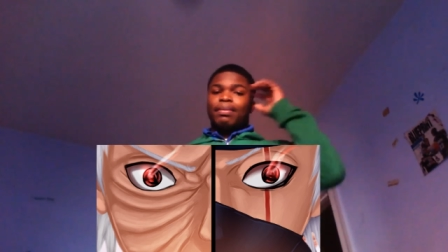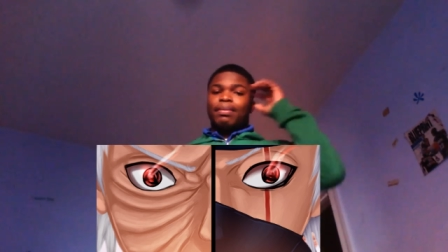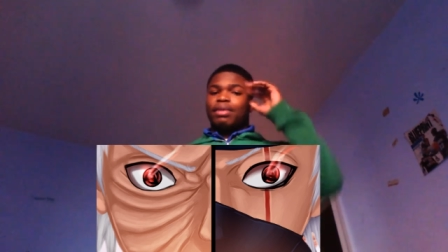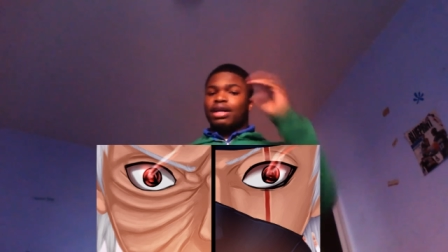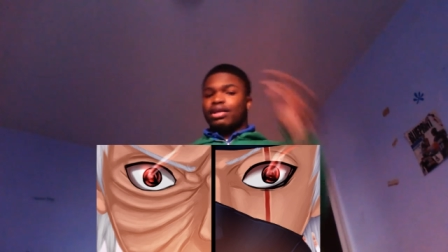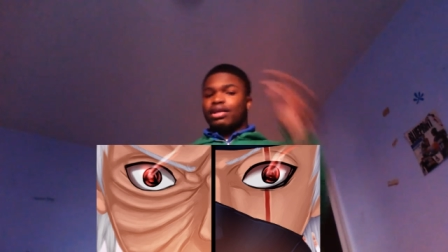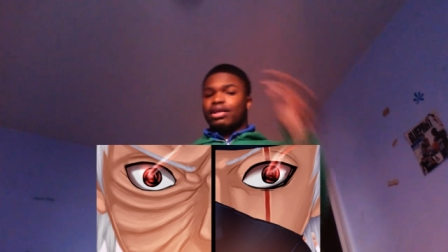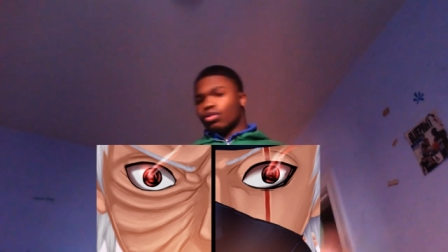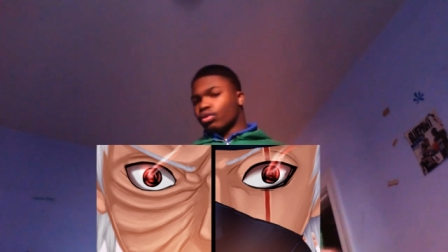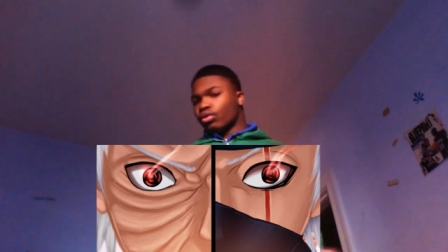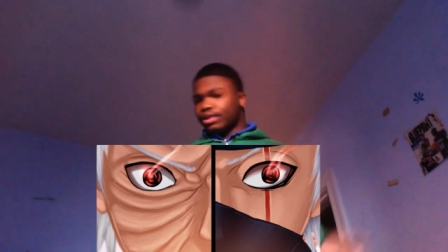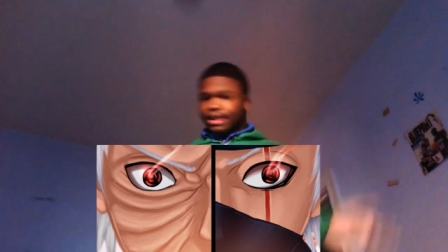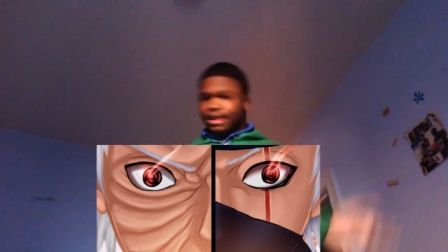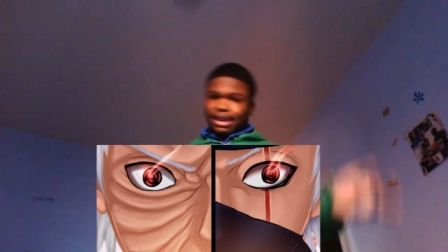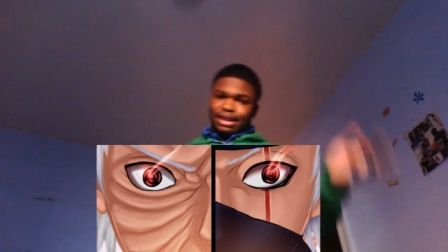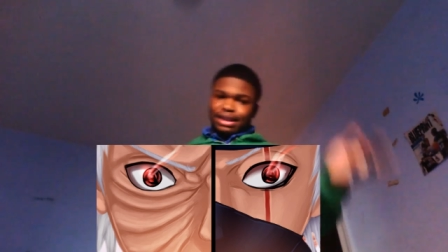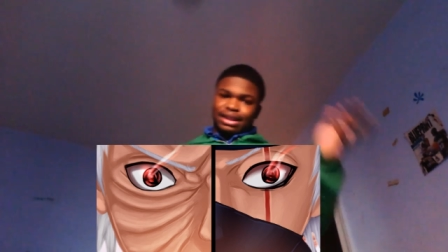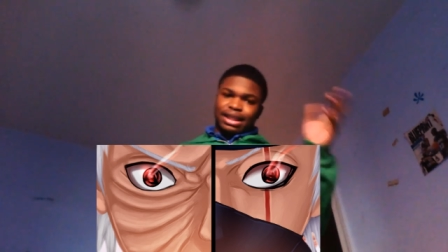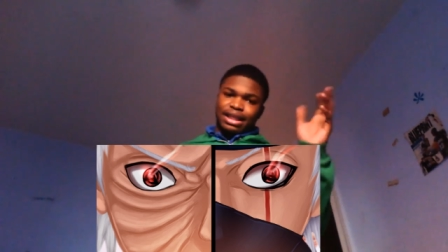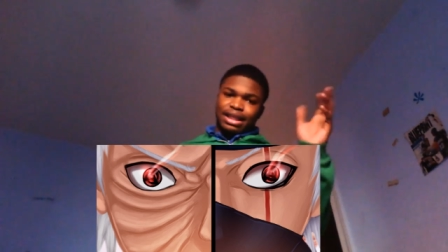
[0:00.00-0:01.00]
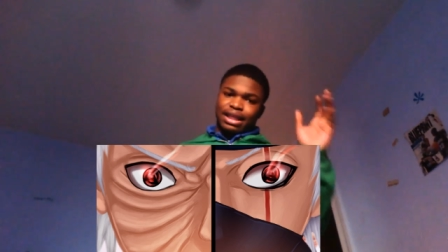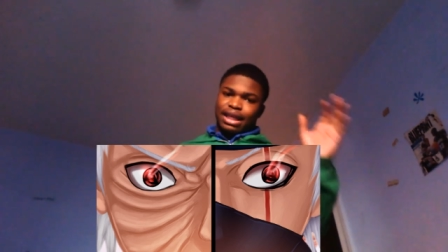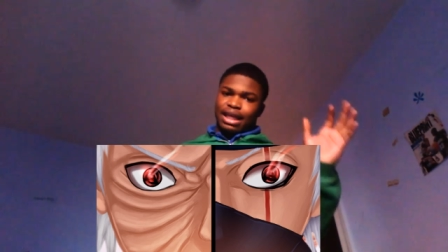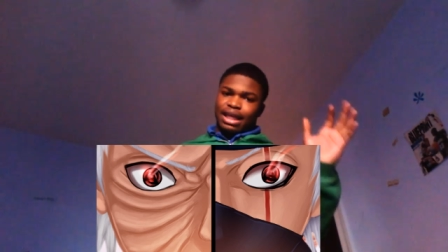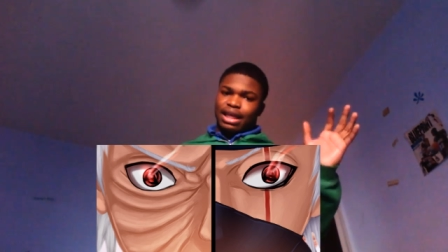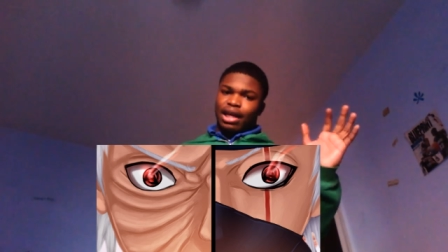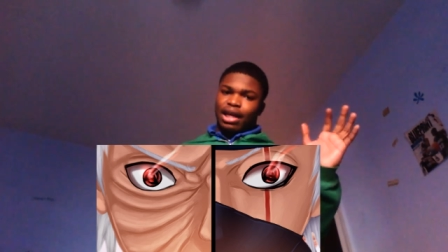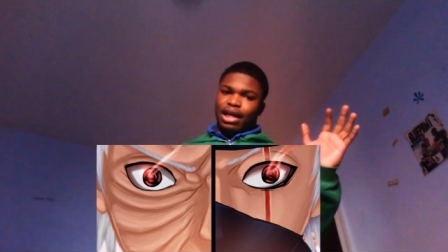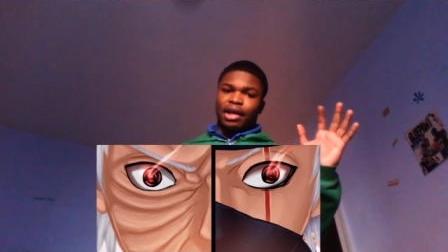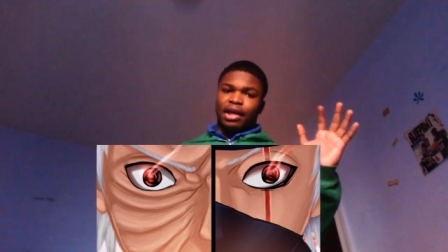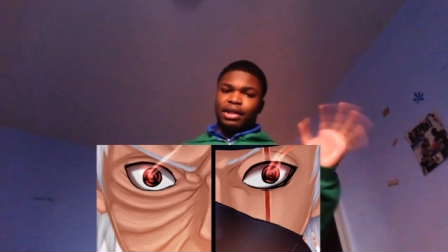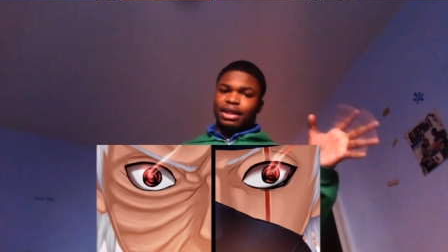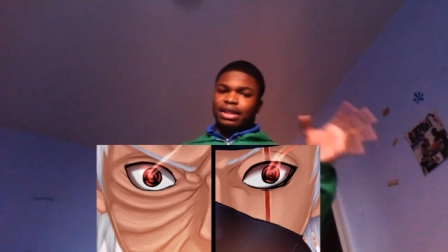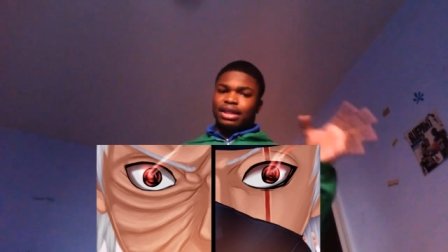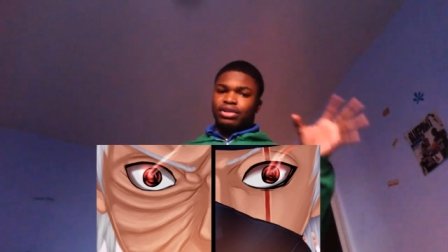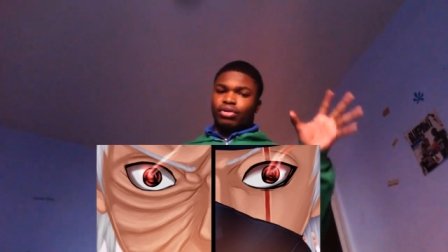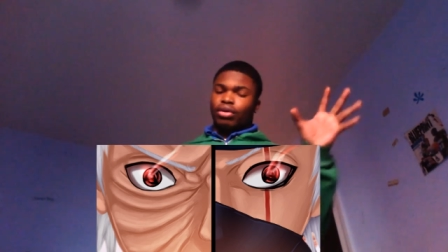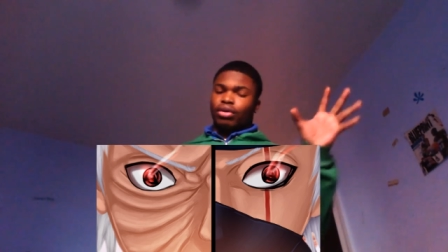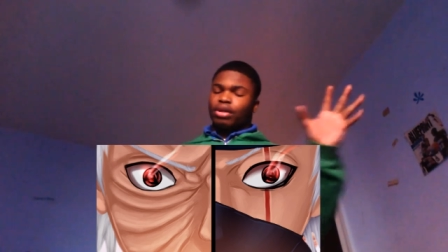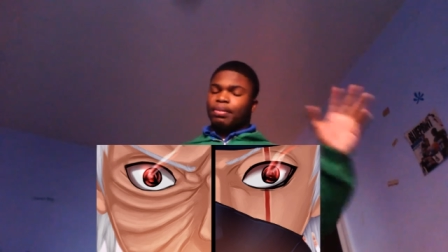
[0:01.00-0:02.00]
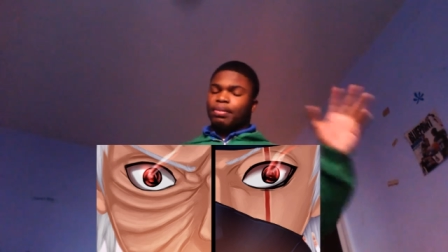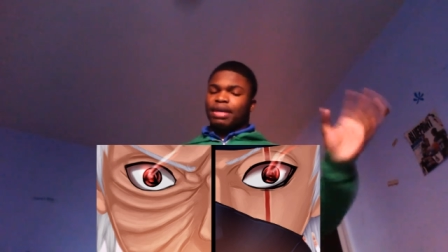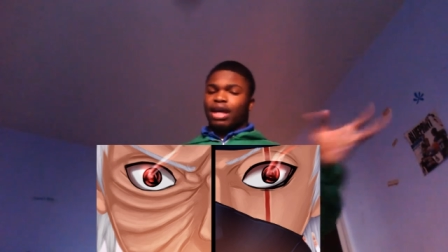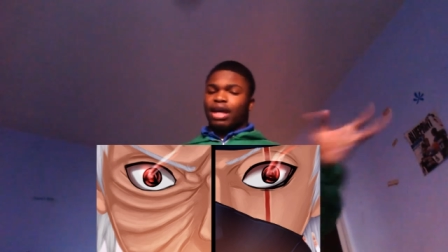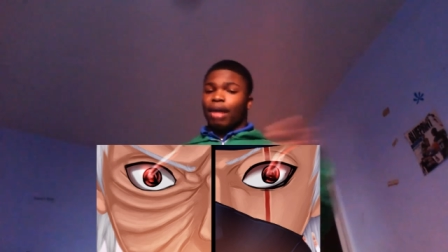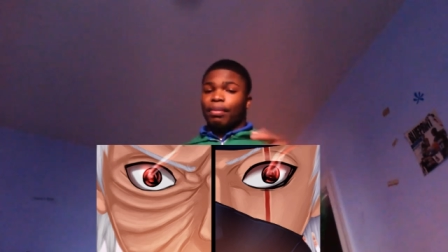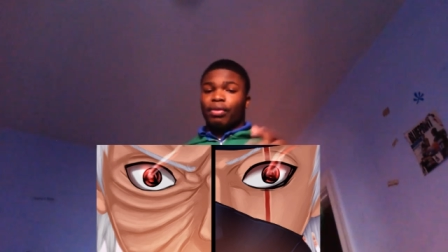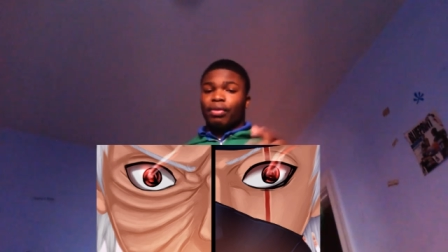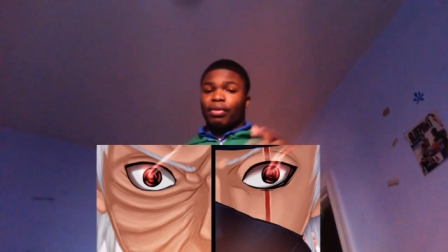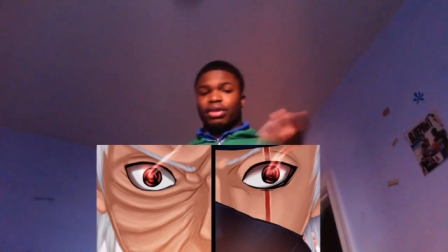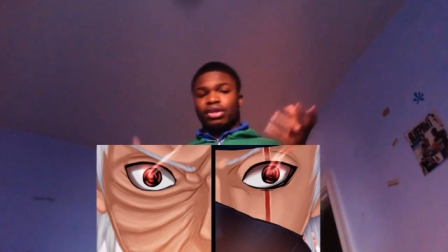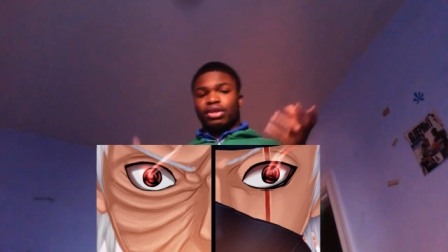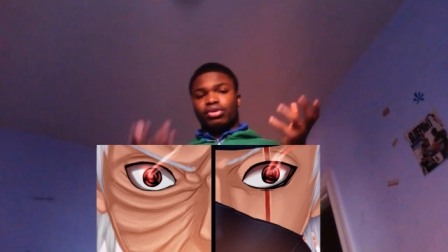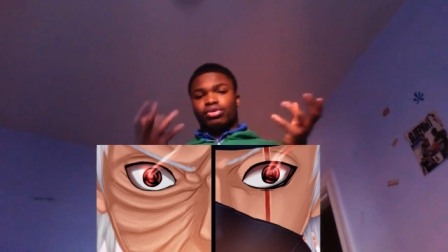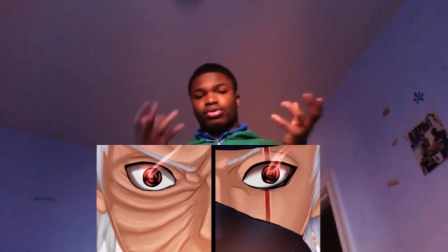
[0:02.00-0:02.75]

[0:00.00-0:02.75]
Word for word: But of course, Tenten and uh, Lee's gonna be coming with